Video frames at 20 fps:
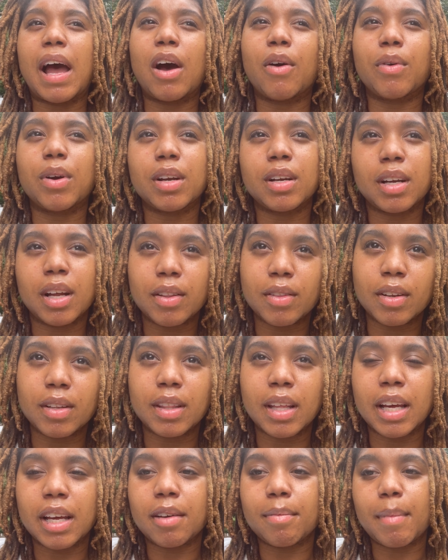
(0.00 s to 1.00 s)
another
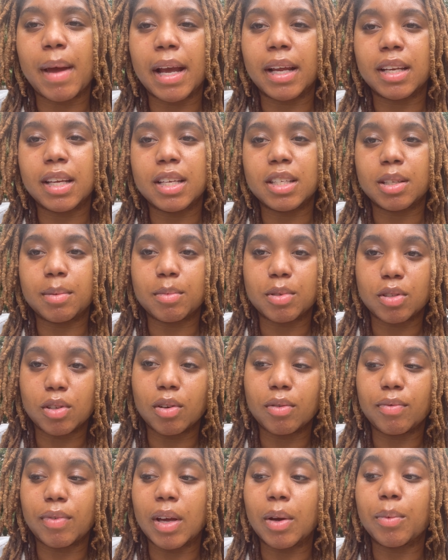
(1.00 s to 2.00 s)
thing of magnesium
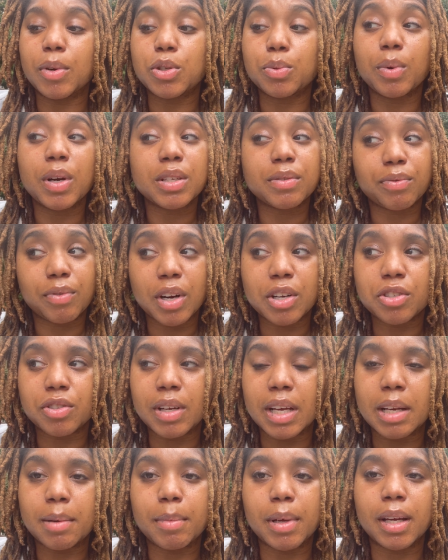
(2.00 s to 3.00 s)
sulfate, which was
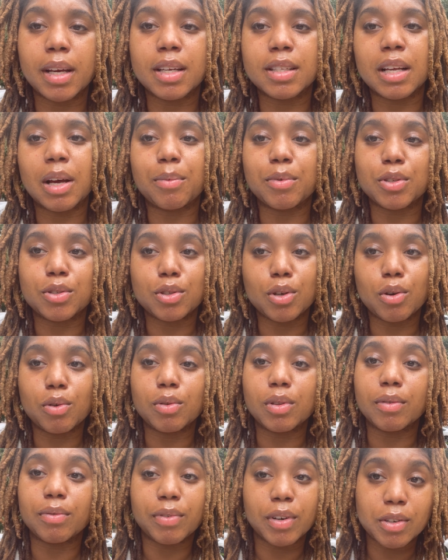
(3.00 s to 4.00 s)
frustrating because I was
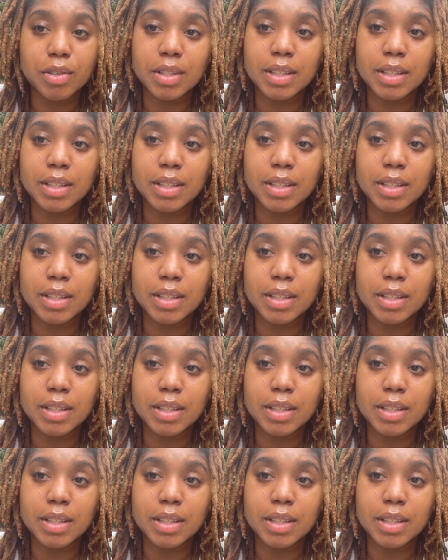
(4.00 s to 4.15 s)
told the first